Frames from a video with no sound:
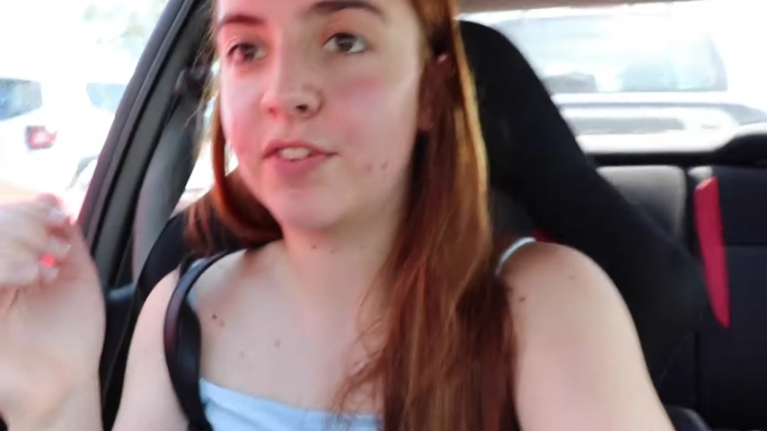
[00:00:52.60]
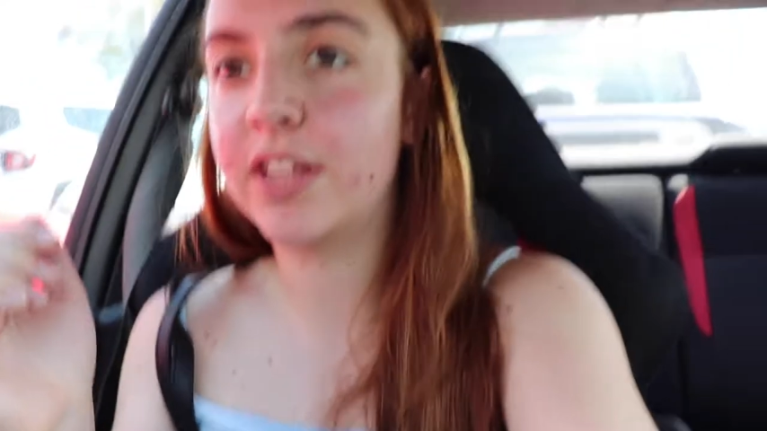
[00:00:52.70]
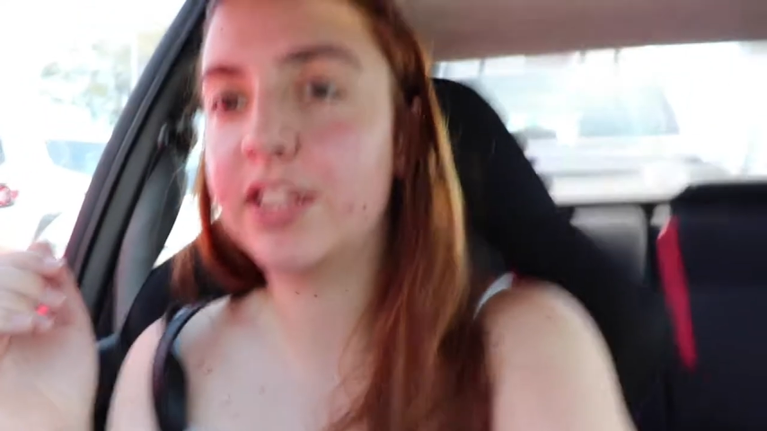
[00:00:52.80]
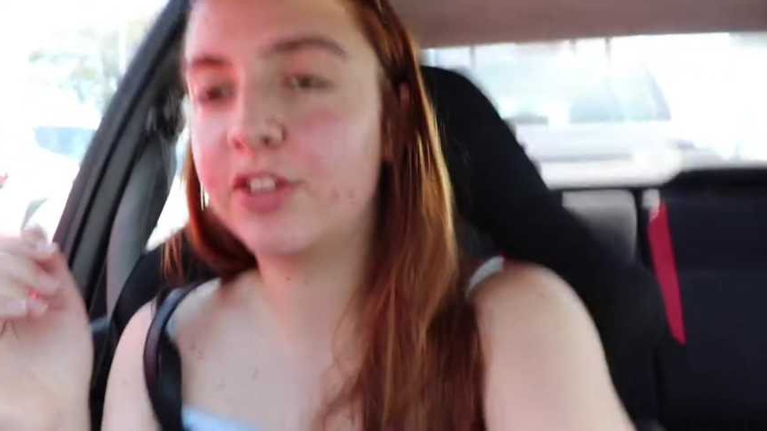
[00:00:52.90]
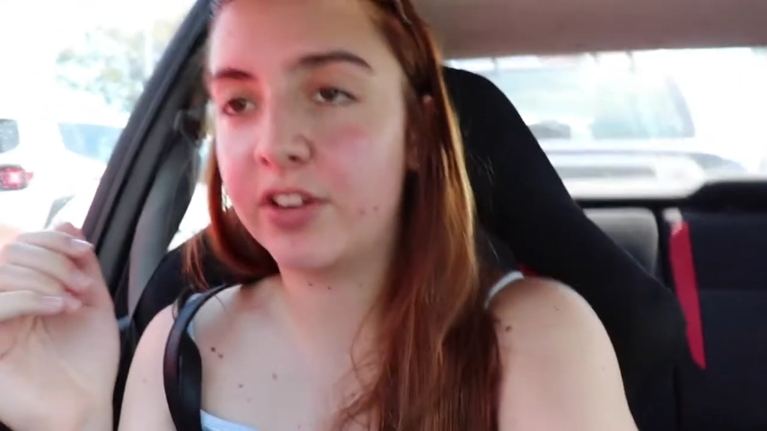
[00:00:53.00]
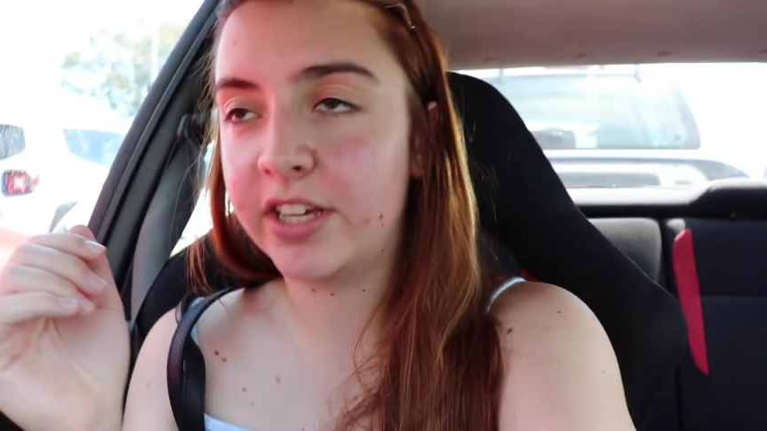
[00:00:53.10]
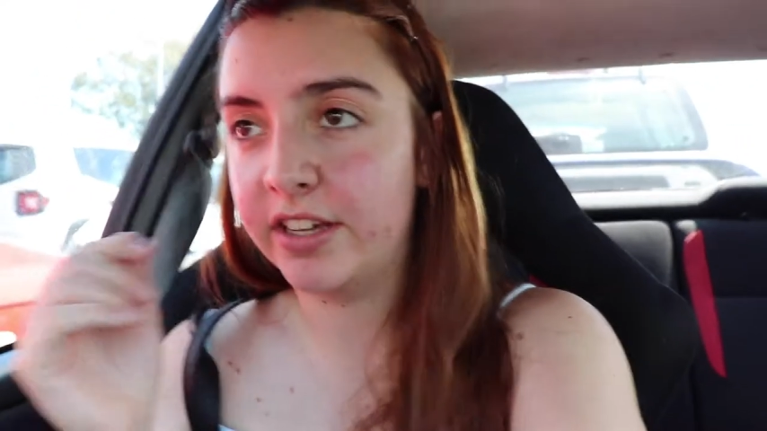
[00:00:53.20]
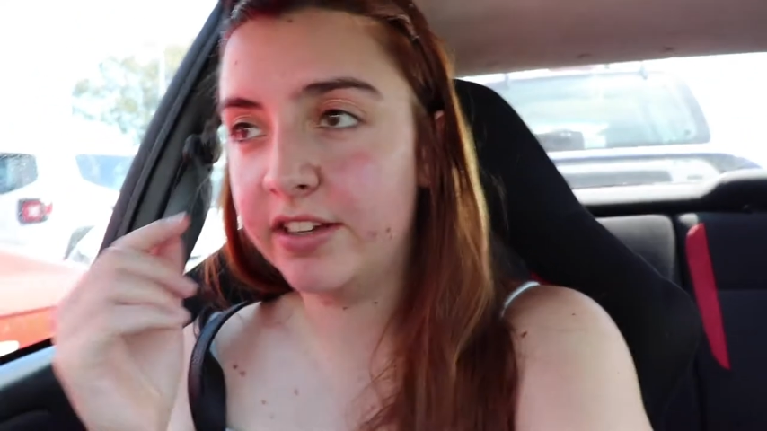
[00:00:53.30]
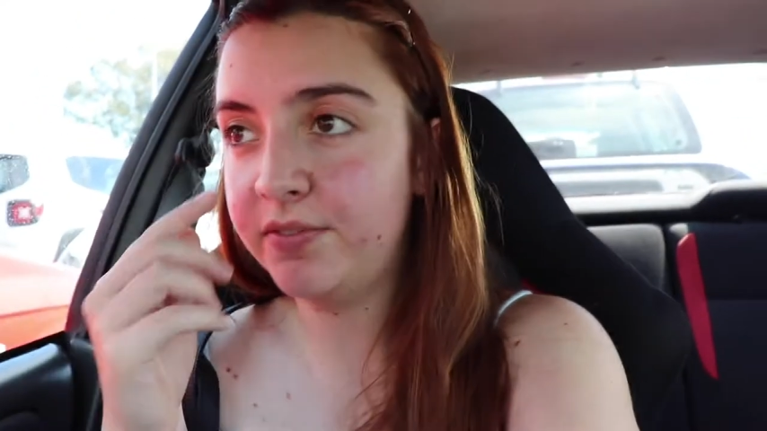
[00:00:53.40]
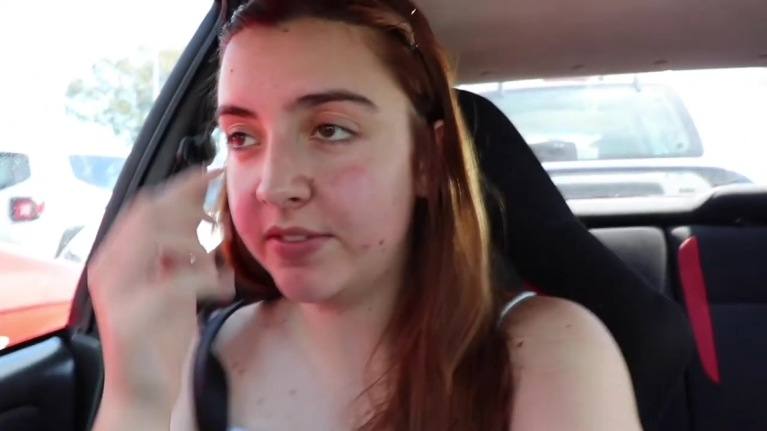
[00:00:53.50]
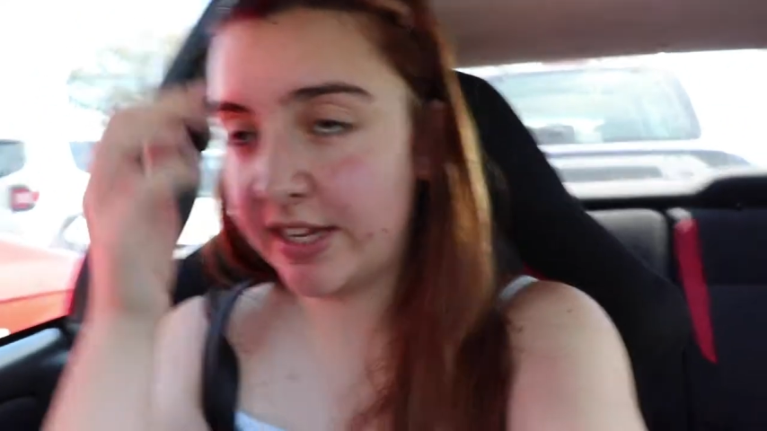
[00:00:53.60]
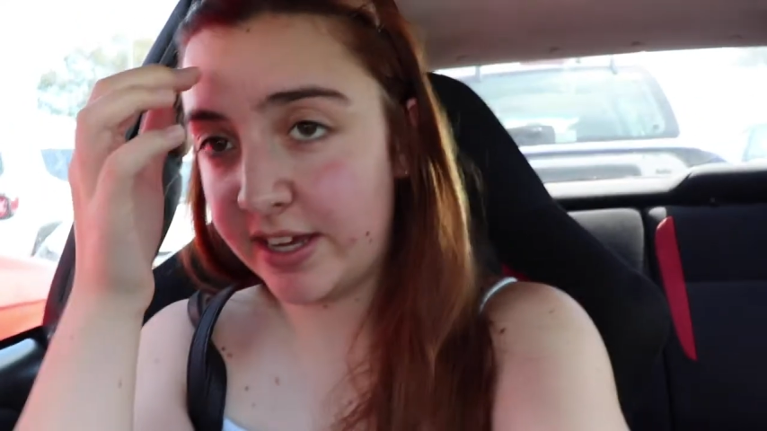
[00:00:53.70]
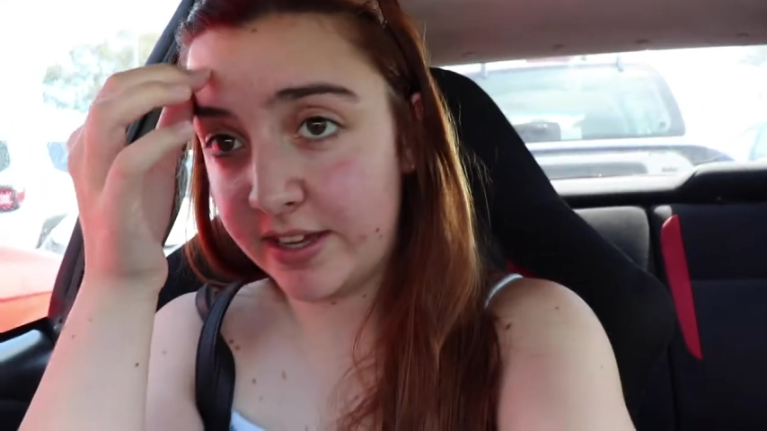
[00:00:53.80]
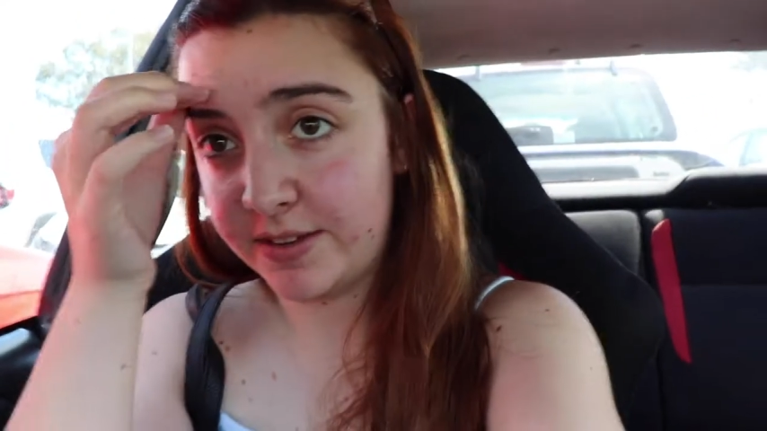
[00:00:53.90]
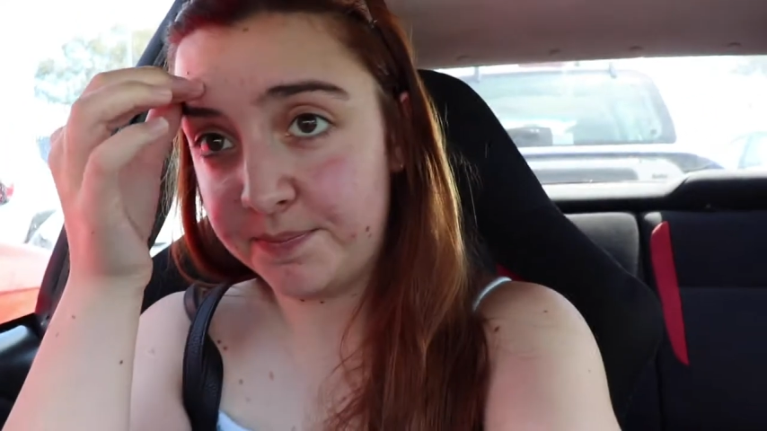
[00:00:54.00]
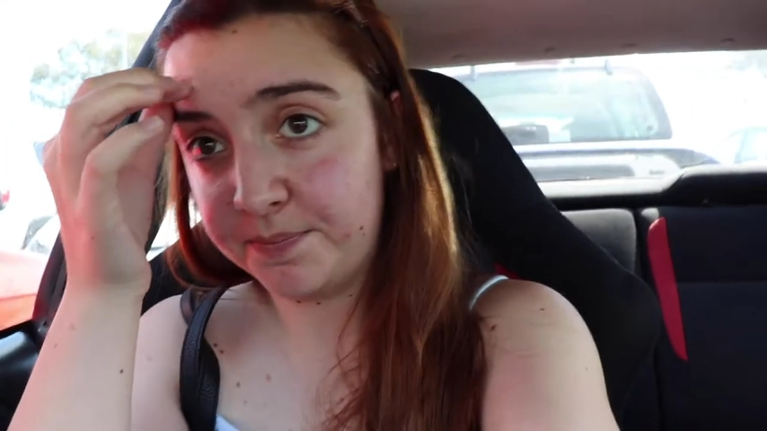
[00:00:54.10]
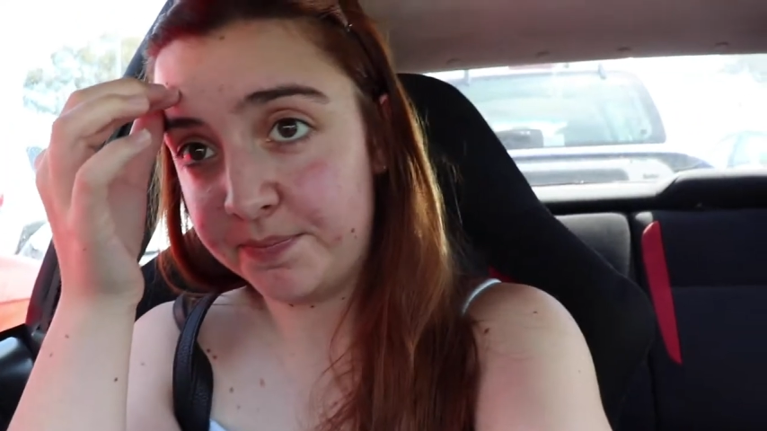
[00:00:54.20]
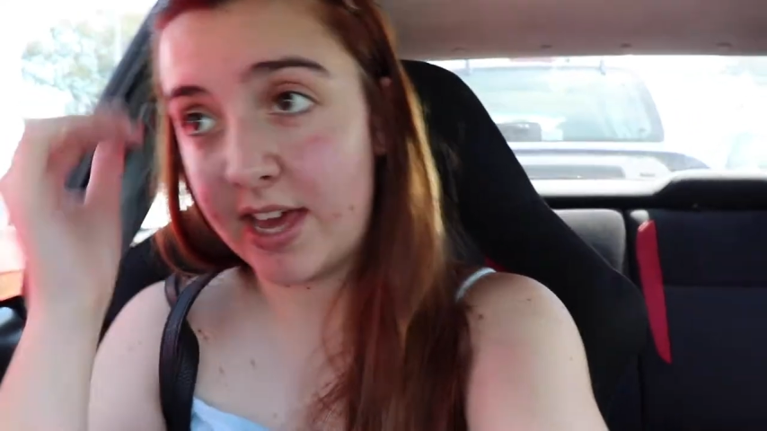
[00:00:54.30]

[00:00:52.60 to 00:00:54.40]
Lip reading: I finally got here and